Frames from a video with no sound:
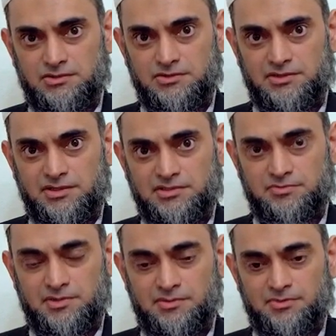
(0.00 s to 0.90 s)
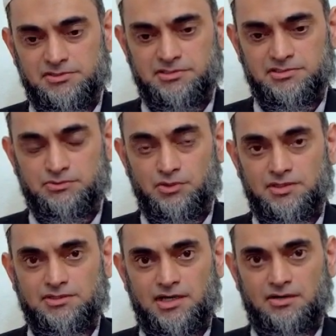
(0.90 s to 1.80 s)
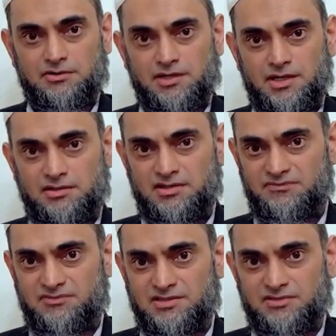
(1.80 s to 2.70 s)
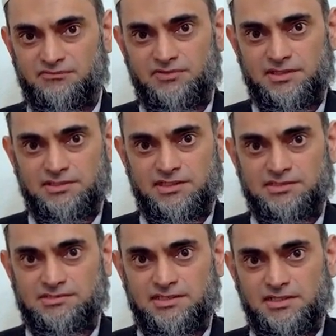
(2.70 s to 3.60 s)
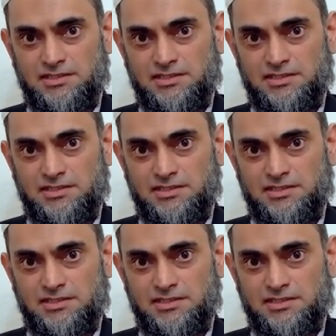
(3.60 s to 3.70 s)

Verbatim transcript: or uh, his blood pressure is going down and he feels the weakness